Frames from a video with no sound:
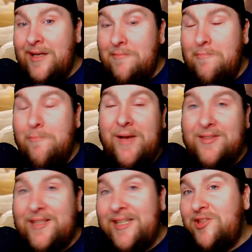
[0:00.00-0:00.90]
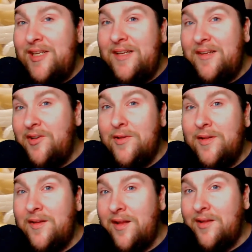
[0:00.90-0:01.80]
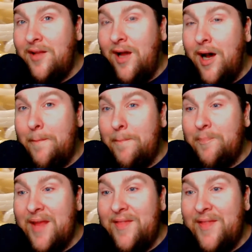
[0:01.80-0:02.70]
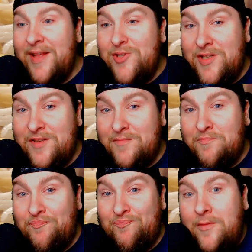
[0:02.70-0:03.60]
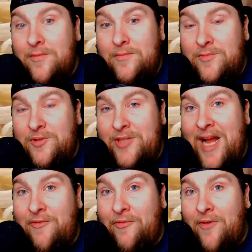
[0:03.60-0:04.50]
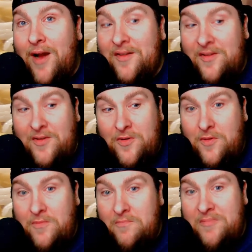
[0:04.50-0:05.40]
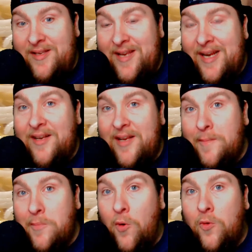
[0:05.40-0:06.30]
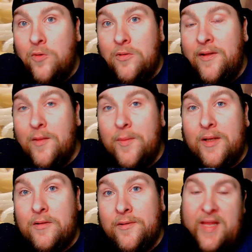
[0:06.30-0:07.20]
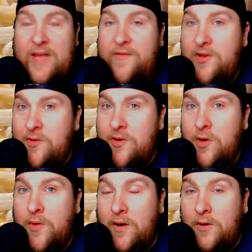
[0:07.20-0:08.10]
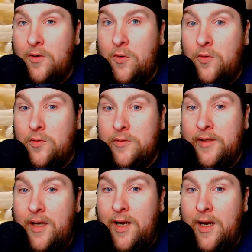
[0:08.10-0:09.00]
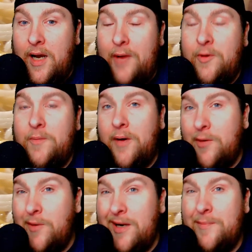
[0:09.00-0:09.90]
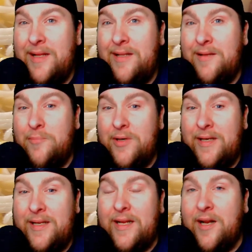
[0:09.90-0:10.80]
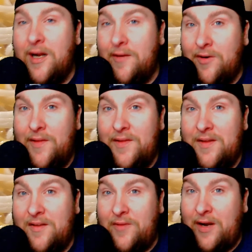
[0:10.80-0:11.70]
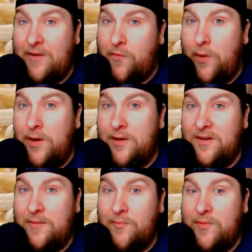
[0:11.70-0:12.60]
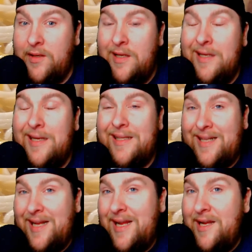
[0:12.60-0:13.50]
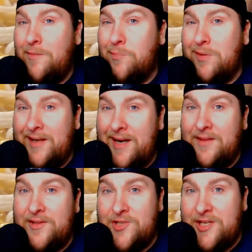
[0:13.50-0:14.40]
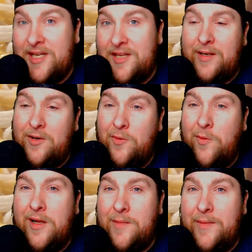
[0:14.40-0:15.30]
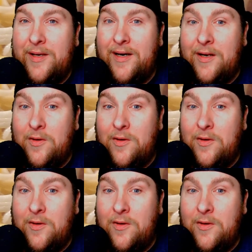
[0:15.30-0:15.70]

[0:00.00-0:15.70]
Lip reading: melty, cheesy goodness on top and then just Jack Frost dick tip cold in the middle. If you do go with all cold, I would probably recommend putting a cover on this of like foil or something to kind of help protect the cheese. You don't want it to be like,